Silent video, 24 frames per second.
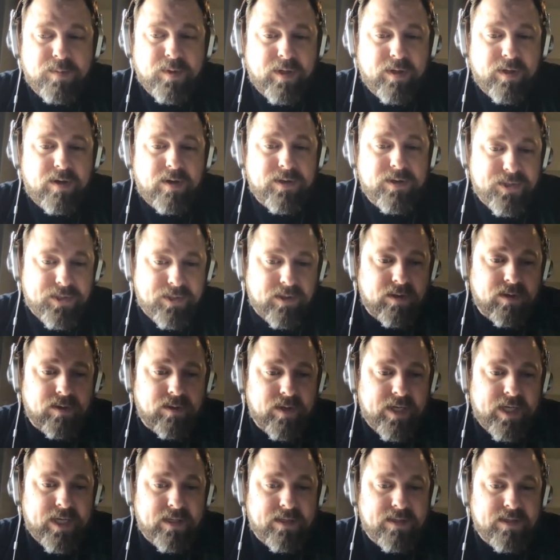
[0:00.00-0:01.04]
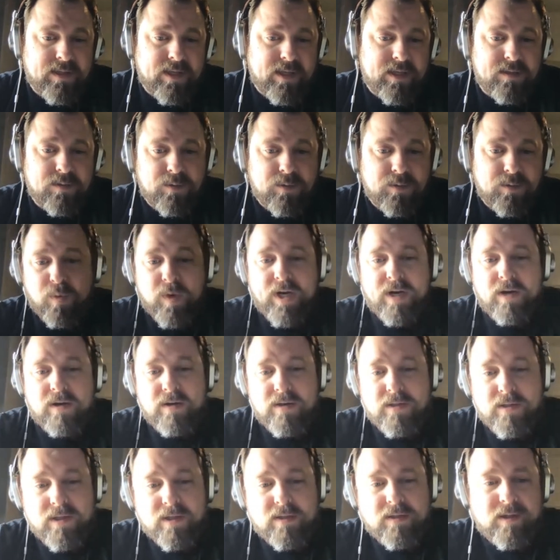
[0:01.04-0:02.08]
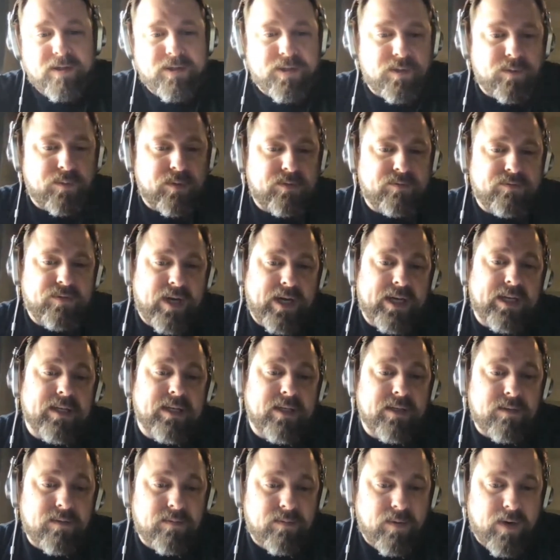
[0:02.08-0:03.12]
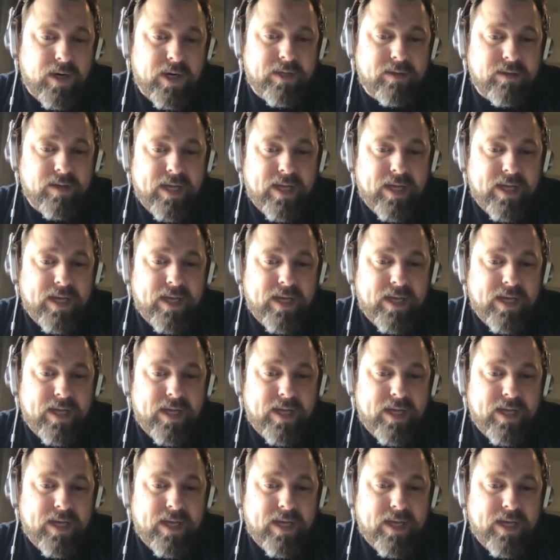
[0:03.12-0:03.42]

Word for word: but also it says where in the cluster we find it, right?